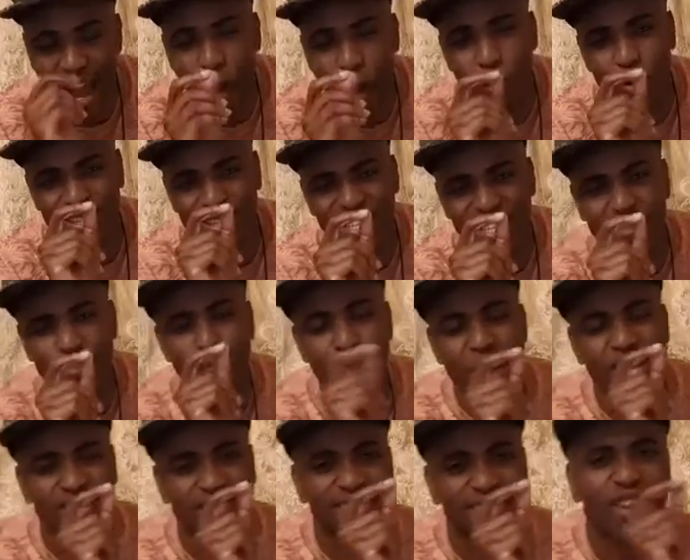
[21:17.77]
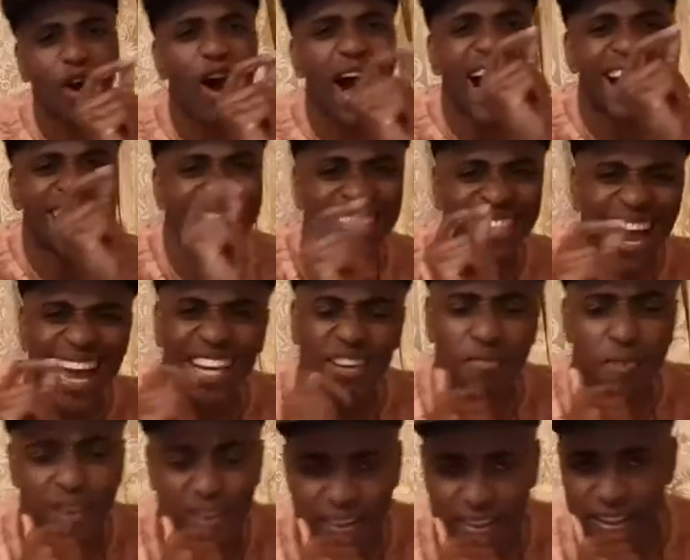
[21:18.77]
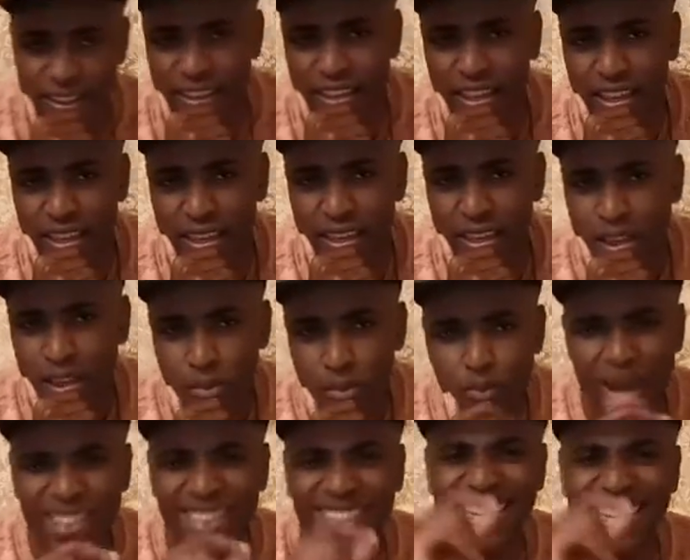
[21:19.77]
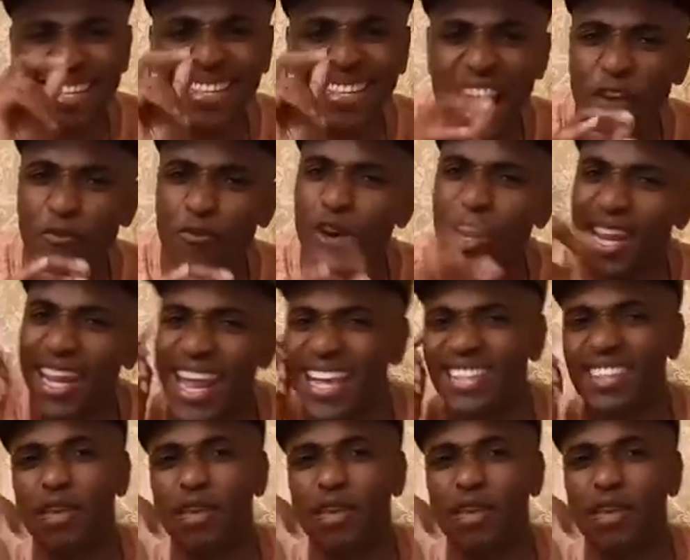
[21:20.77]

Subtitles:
That was his personal assignment. But the devil